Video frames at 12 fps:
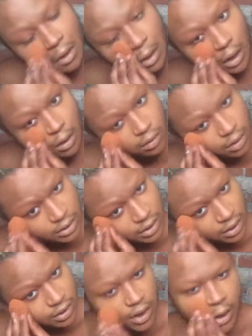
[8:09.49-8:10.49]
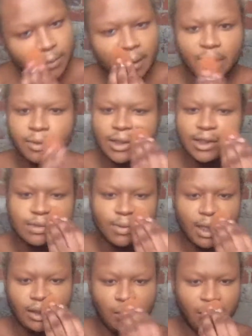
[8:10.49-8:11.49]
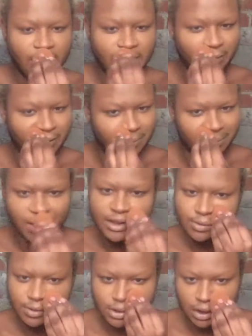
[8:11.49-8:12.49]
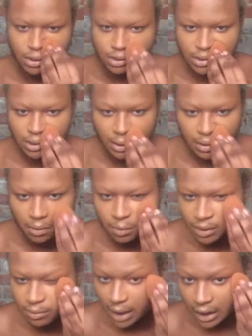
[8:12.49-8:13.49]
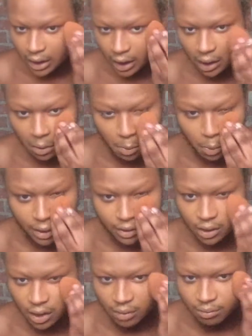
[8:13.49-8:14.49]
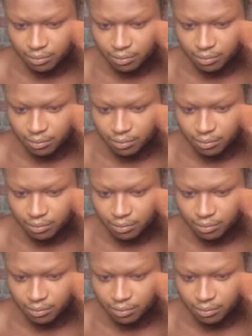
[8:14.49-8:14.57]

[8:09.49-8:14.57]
I was going to try and bake with this, but I don't get the best results with baking with a